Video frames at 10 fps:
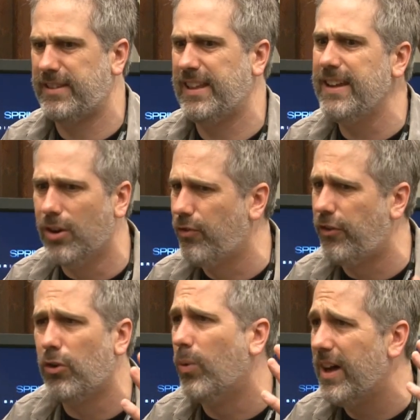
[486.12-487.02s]
They know
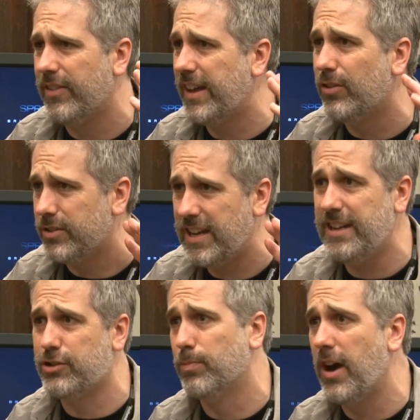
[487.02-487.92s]
full well they don't
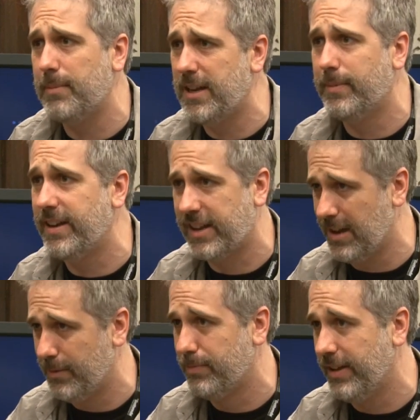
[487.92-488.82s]
need to bribe anybody to
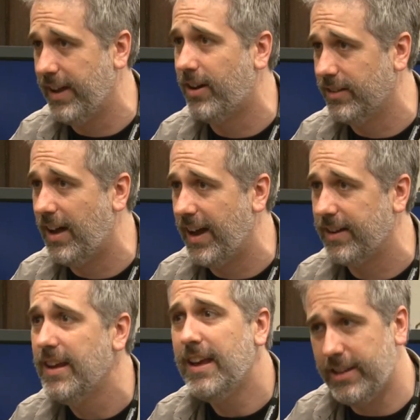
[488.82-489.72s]
come and play
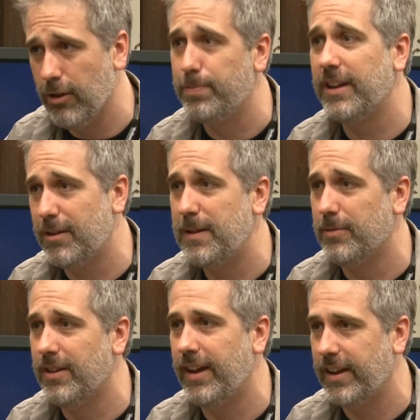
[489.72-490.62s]
online. There are plenty of
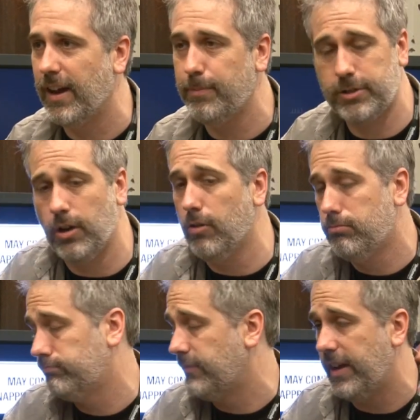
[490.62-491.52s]
people lining up, so
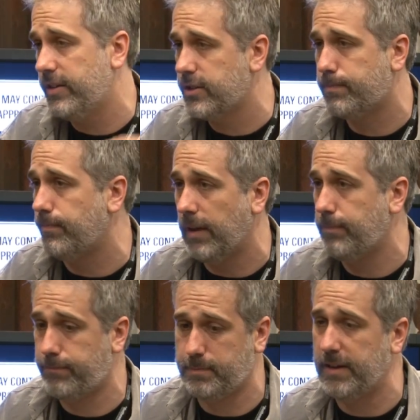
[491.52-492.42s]
they
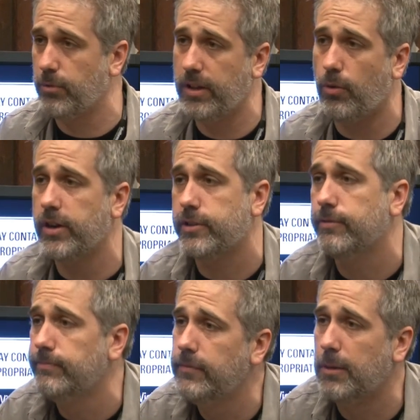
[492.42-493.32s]
spend them where they wanted
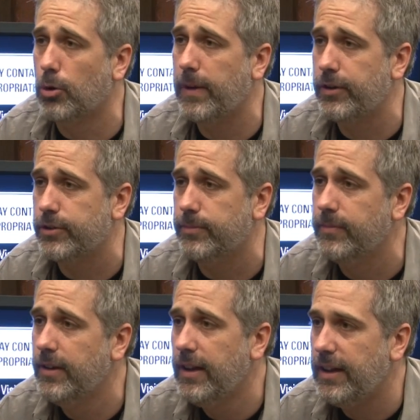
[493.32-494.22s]
to, and more power to them.
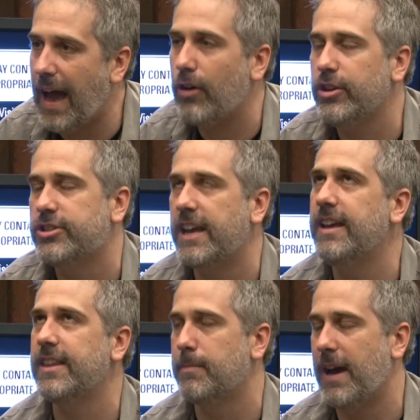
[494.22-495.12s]
How can you say
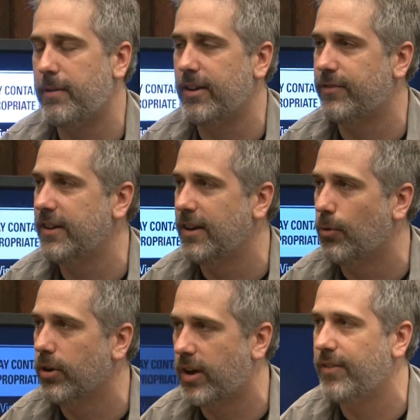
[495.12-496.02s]
anything bad about Infinity
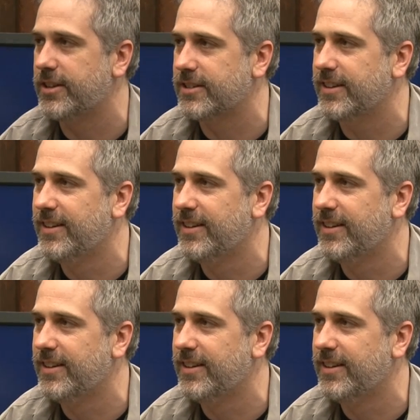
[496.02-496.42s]
Ward, obviously?